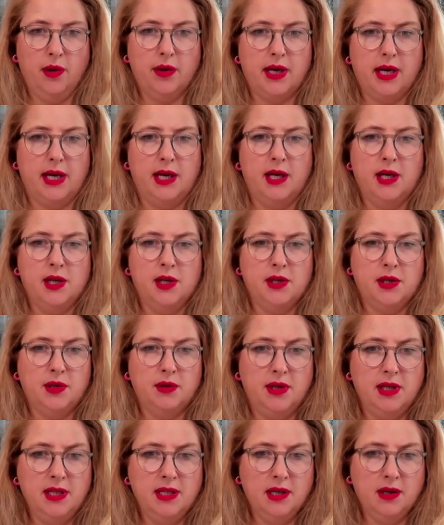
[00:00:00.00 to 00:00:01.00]
Okay, so
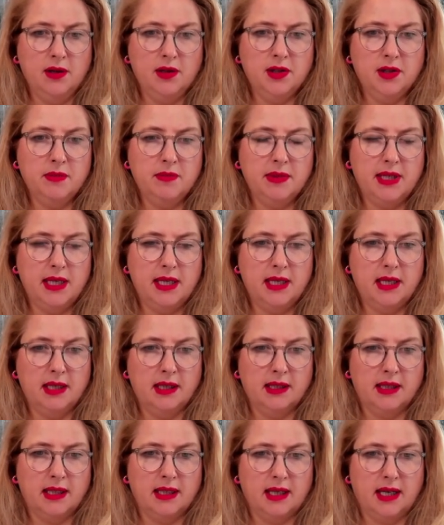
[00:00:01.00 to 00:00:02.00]
these are some data
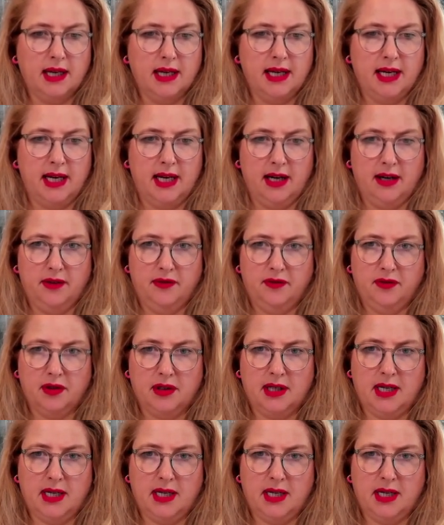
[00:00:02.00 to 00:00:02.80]
that I have